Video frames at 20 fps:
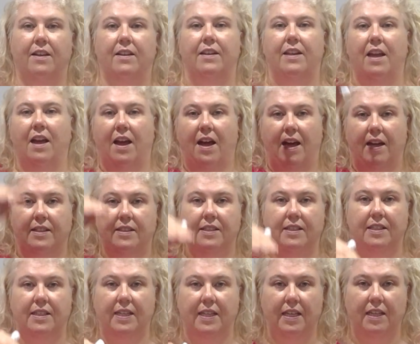Now
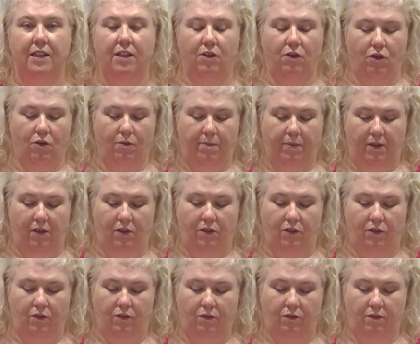underneath your
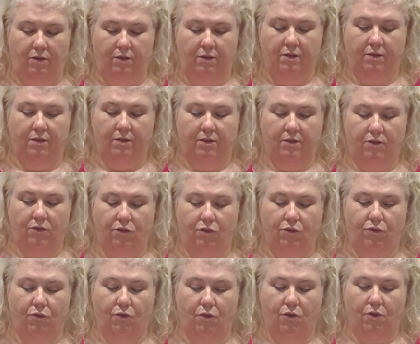balloon,
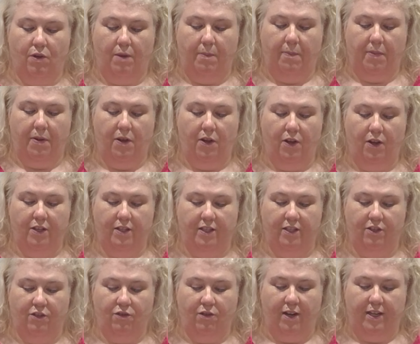draw a person
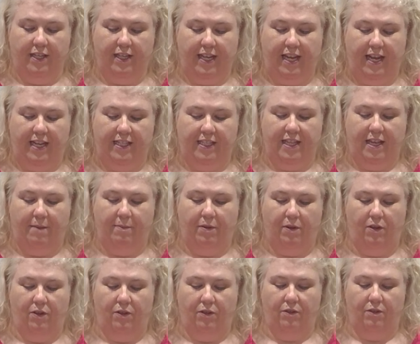trying to catch that
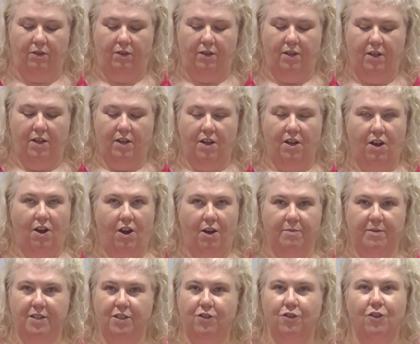balloon. I'm
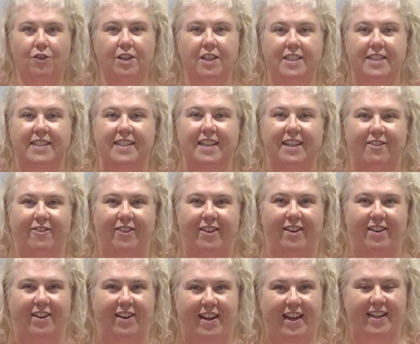just drawing a stick
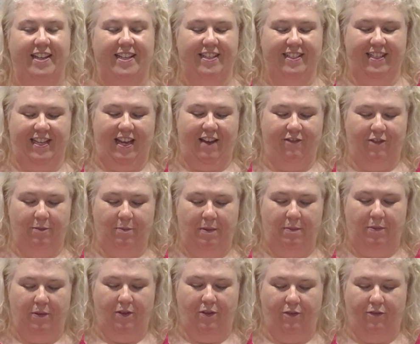figure, okay? It doesn't have to be
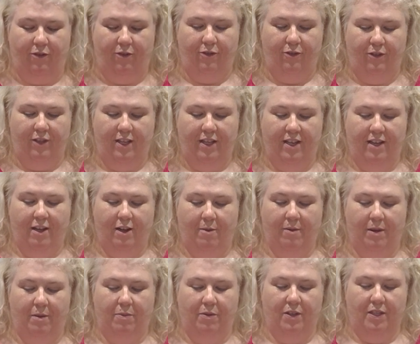beautiful. I'm
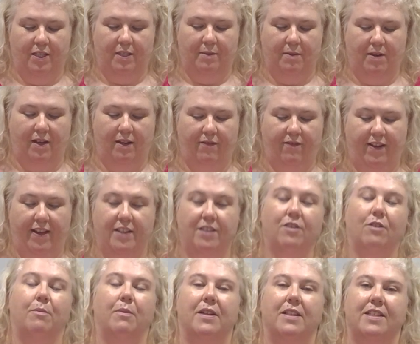going to put a smiley face
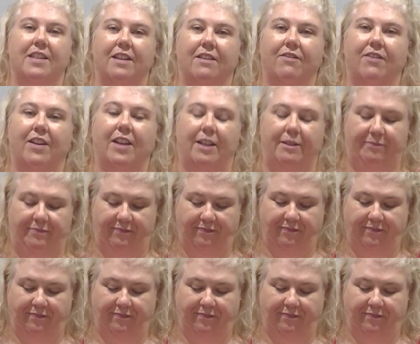on my stick figure.